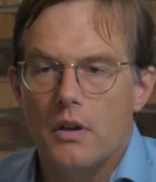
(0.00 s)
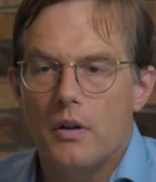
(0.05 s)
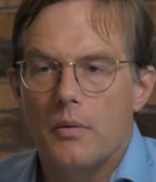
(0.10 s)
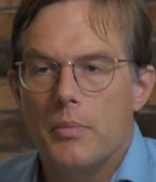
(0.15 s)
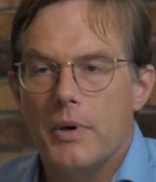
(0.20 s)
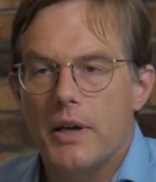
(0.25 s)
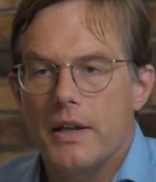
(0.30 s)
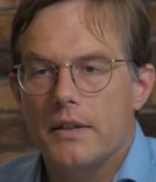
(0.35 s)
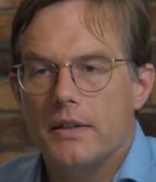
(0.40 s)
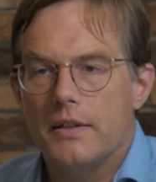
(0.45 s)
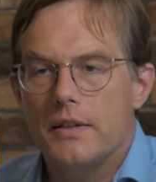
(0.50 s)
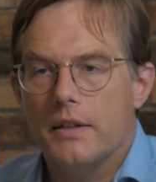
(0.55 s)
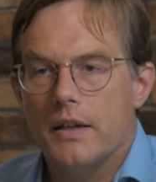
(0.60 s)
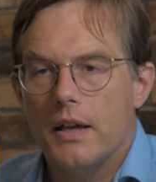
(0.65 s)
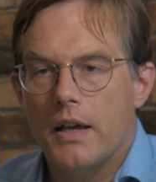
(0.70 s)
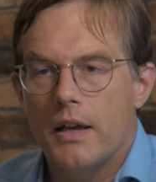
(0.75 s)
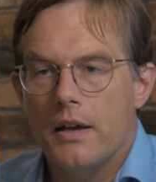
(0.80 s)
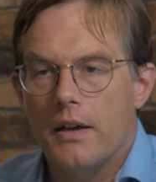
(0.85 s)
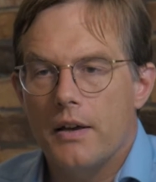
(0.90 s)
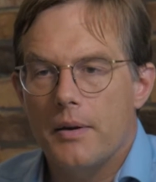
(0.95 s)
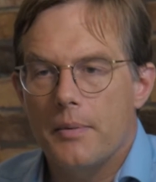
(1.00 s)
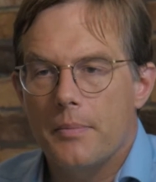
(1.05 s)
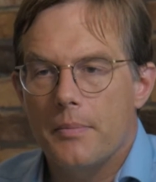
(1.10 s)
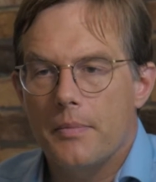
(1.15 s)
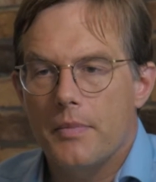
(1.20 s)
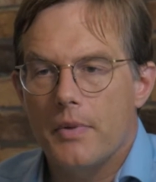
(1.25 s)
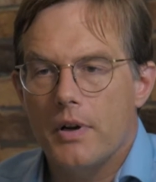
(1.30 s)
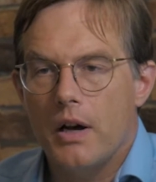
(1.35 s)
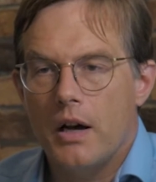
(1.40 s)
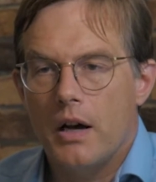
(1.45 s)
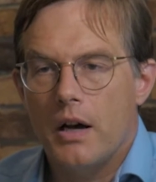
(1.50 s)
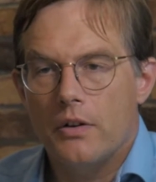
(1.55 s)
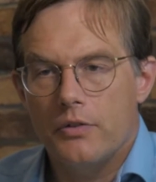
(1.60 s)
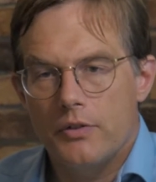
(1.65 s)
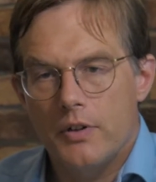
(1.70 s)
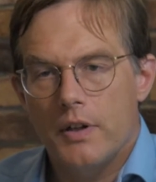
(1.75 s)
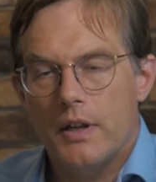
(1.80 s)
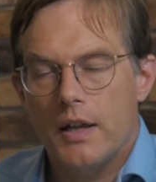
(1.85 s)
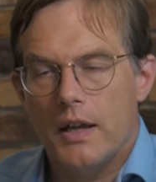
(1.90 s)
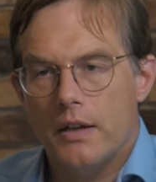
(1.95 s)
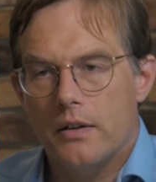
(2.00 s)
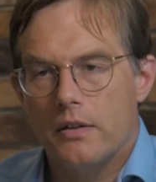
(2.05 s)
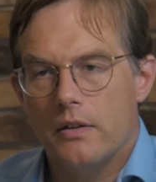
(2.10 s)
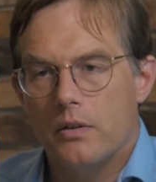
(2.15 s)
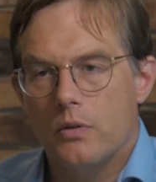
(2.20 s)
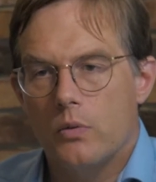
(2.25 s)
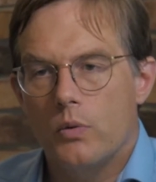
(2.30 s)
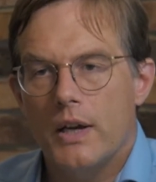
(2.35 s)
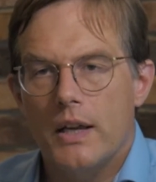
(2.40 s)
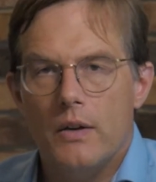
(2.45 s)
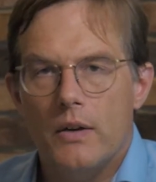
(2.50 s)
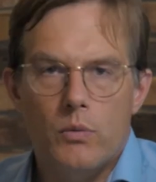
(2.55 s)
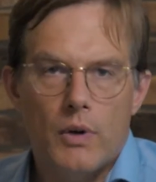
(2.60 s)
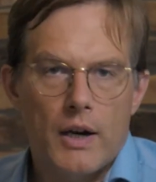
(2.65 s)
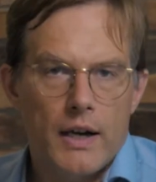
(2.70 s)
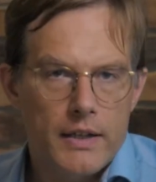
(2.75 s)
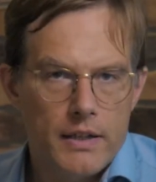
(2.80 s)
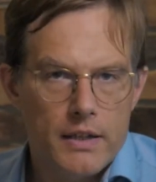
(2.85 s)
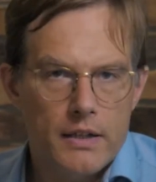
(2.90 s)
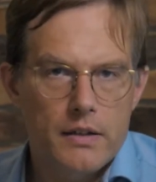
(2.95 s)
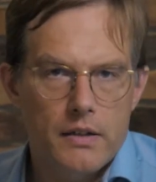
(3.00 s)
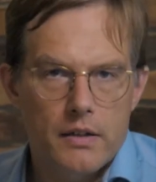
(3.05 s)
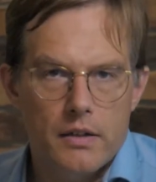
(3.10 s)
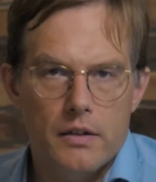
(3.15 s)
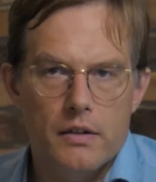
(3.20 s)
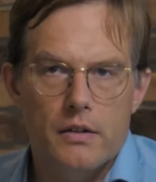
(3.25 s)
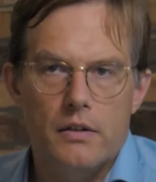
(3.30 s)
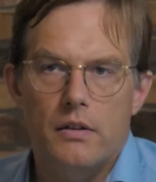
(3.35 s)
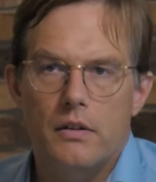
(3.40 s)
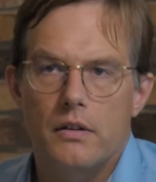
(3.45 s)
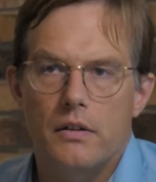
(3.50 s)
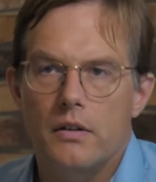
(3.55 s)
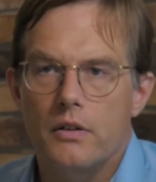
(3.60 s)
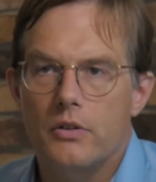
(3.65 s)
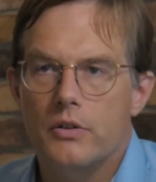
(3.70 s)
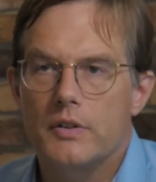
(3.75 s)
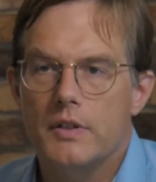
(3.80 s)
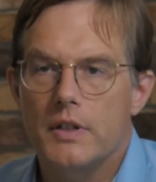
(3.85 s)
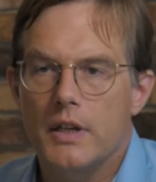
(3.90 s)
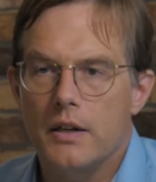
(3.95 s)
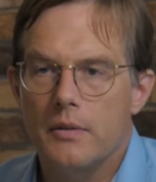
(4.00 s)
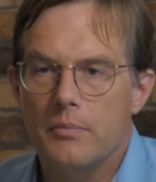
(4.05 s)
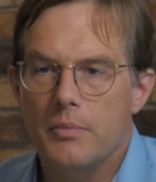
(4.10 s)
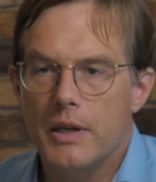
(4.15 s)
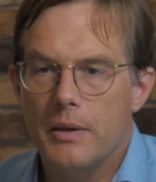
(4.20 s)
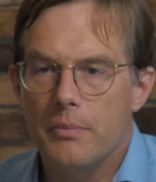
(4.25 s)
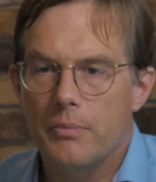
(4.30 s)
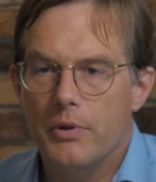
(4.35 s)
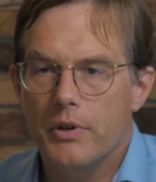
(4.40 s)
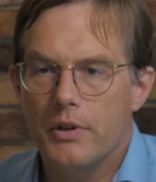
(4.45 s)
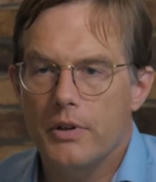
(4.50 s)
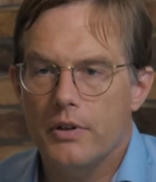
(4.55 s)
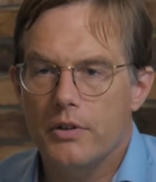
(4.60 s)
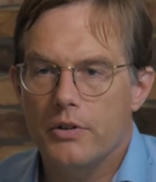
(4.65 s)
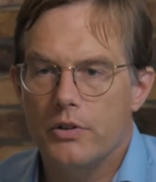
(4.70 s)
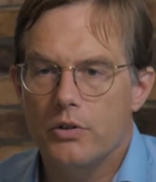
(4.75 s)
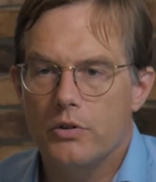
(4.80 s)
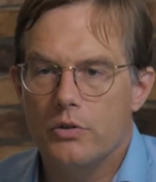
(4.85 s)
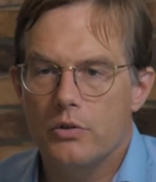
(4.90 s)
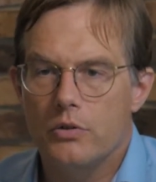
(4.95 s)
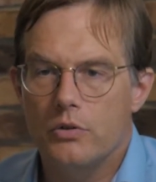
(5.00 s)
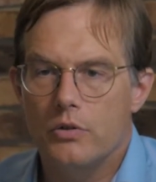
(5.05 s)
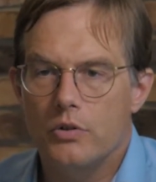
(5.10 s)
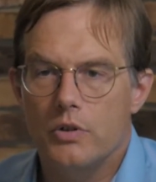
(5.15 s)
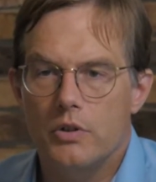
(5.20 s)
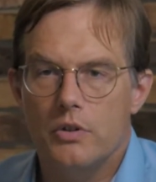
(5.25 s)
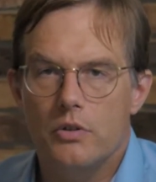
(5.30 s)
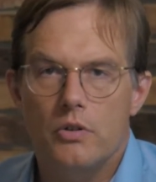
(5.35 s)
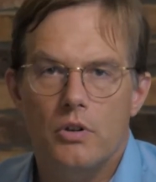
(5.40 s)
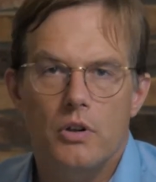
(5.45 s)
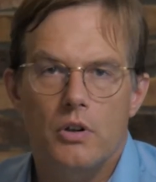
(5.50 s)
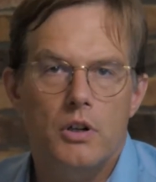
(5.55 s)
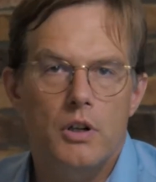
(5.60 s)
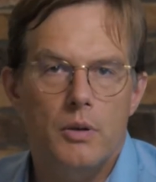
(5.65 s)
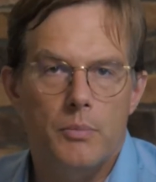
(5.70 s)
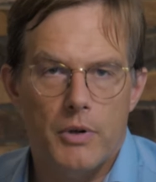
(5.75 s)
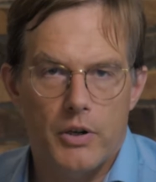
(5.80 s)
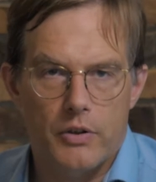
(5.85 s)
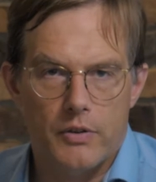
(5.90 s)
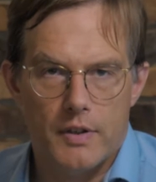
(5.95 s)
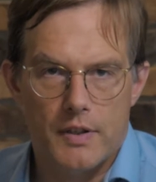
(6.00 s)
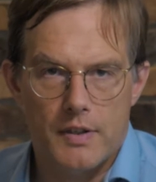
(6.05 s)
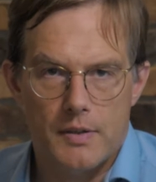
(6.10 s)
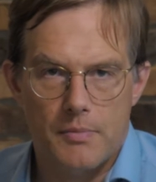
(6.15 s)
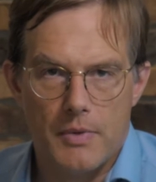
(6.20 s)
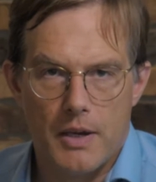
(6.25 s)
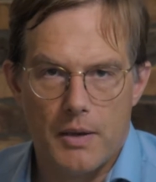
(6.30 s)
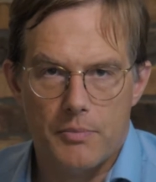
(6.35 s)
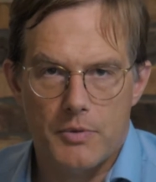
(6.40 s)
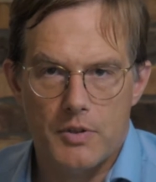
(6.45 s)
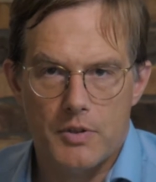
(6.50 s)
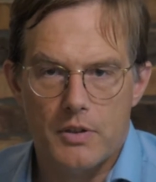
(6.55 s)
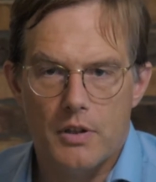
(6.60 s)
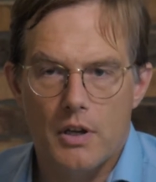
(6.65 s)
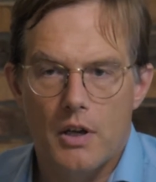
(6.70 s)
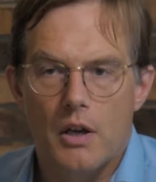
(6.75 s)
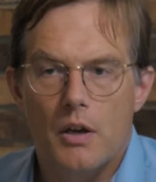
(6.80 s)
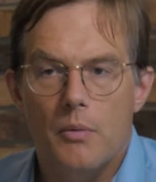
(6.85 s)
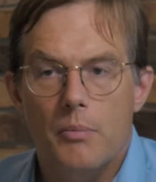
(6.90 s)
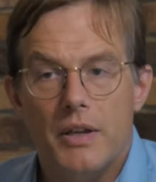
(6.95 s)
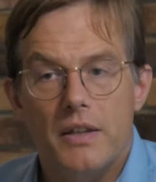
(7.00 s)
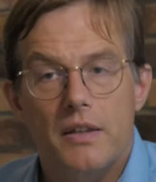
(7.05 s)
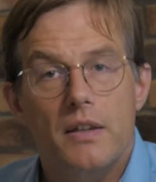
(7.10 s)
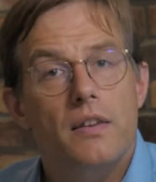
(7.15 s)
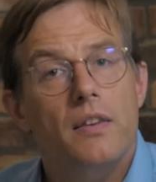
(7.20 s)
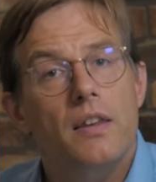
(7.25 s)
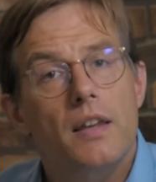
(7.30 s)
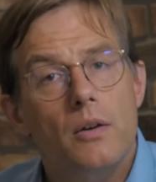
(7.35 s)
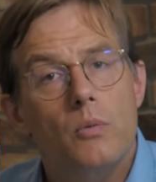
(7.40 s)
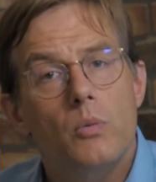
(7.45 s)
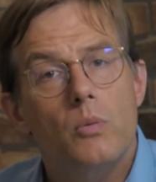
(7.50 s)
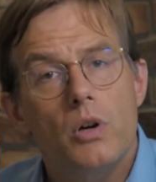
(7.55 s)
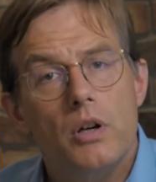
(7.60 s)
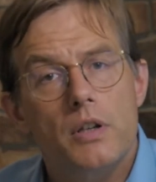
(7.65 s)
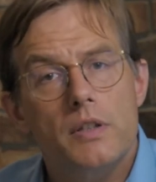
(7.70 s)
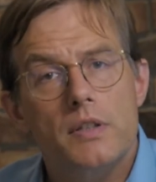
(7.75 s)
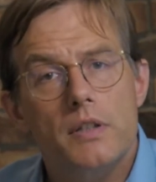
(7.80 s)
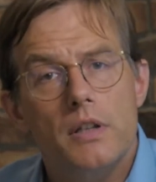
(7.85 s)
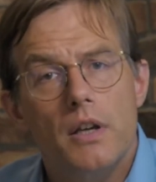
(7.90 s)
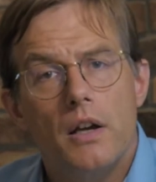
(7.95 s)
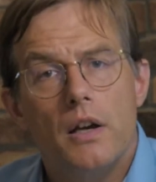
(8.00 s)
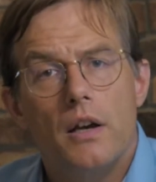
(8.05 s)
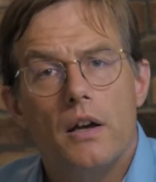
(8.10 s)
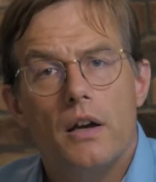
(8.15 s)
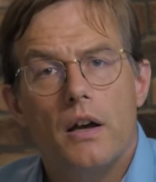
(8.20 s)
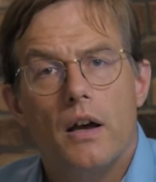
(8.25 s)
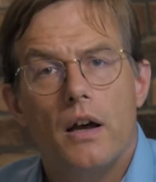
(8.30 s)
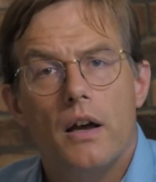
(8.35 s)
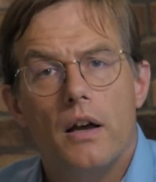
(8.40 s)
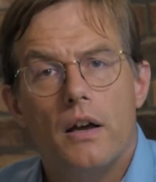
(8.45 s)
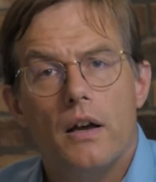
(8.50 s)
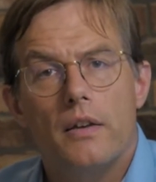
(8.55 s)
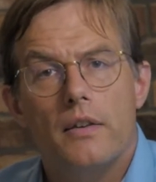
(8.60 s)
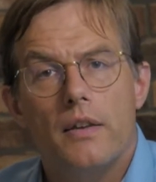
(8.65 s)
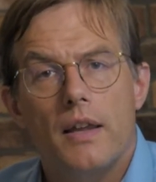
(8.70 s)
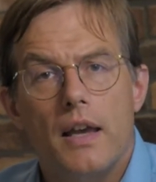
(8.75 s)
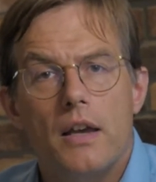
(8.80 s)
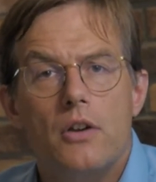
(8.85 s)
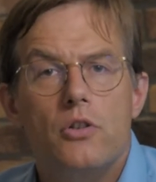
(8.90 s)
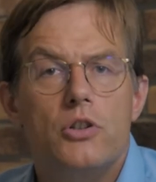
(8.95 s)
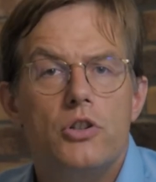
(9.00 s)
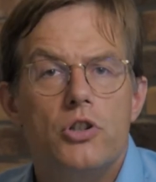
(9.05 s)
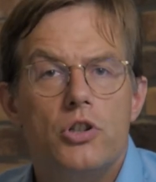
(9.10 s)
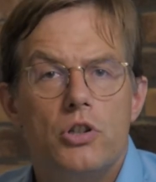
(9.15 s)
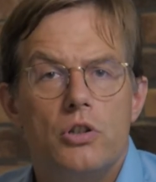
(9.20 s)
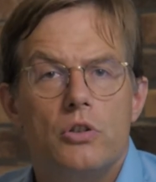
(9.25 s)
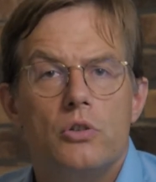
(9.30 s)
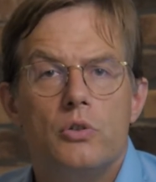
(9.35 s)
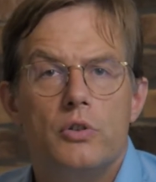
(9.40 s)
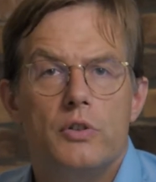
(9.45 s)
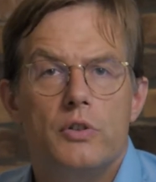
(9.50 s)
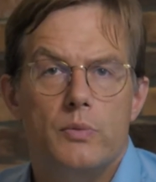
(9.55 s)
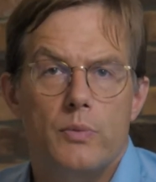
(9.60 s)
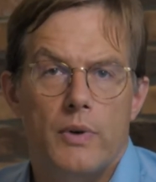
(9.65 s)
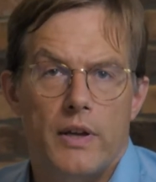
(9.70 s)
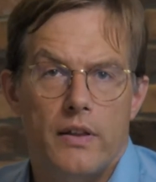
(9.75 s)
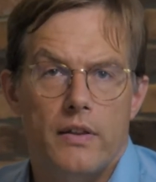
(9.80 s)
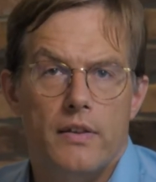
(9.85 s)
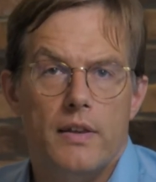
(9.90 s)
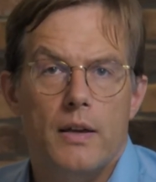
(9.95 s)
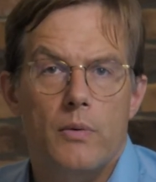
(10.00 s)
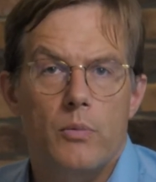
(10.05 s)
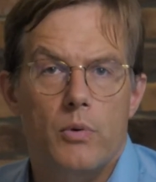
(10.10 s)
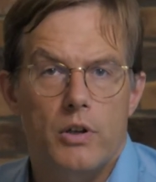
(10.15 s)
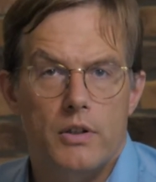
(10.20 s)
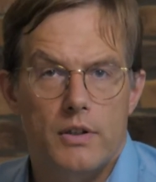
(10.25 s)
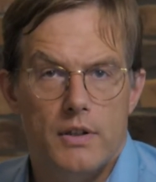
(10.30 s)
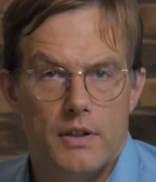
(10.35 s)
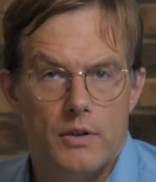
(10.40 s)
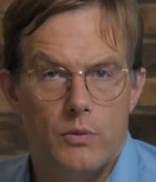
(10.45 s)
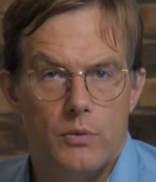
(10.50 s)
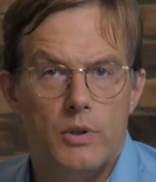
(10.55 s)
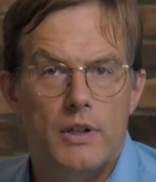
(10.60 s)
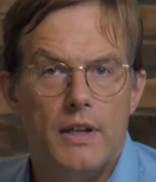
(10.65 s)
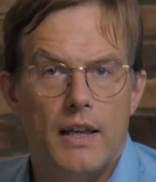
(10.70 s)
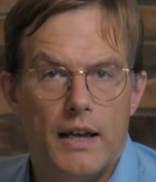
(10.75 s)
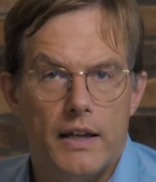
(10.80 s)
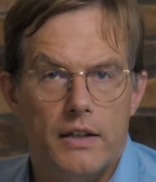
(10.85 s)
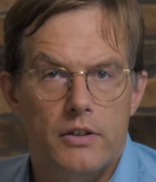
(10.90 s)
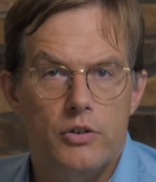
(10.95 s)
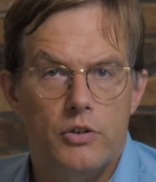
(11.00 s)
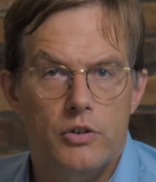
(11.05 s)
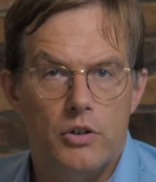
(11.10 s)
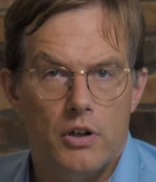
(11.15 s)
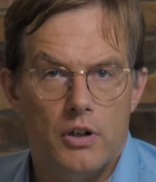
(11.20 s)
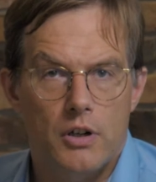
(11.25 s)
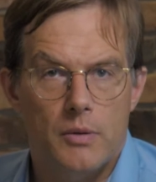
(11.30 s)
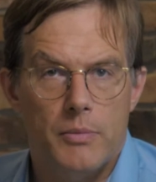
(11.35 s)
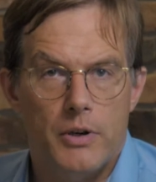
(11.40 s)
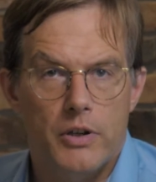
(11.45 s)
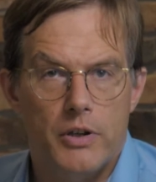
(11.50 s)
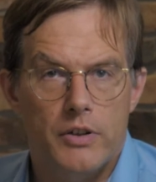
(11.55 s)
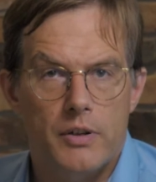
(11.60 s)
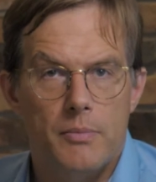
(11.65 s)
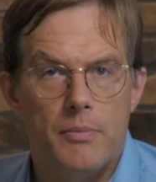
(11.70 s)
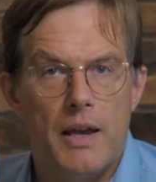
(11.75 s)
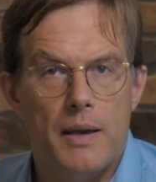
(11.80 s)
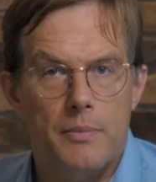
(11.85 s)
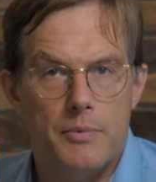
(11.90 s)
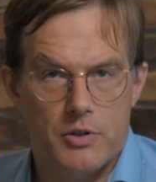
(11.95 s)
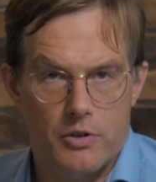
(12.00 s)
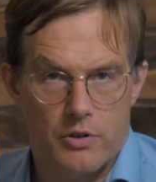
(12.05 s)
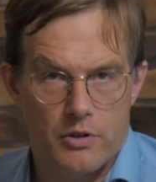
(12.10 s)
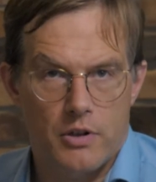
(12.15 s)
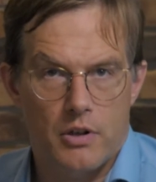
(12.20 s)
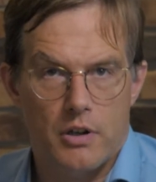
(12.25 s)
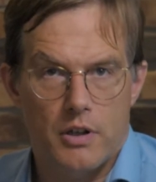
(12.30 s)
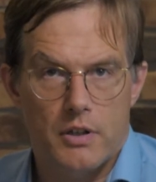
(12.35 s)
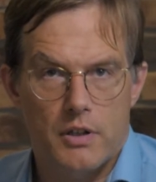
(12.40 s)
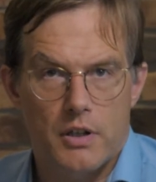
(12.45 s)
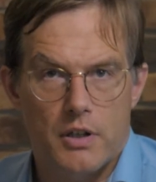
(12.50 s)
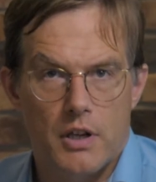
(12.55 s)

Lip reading: But after that, we invited those young people to talk about these maps. But the thing was, they could choose whether they would like to talk about the maps or not.